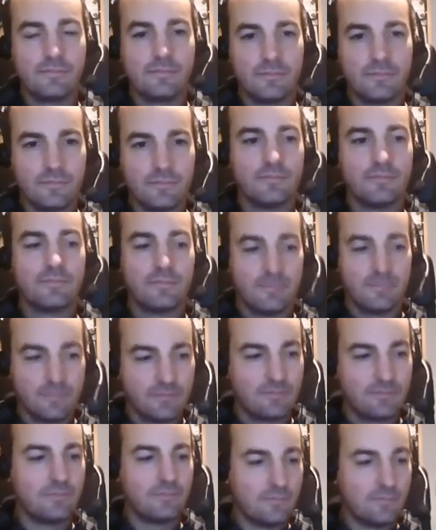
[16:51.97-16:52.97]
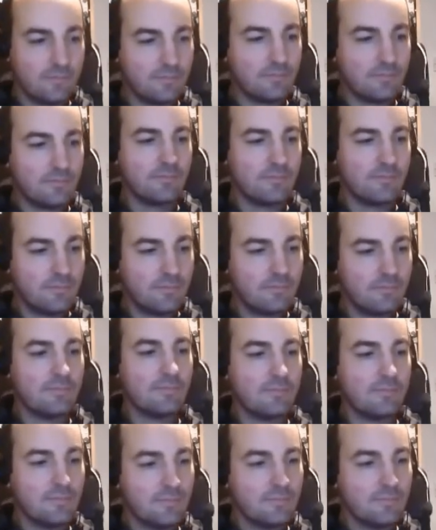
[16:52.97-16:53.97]
They're different methodologies
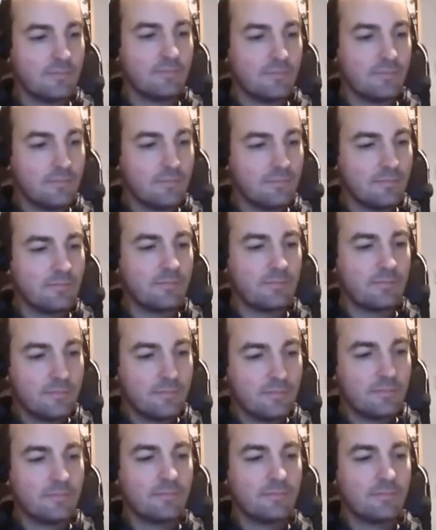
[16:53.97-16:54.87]
though, and it's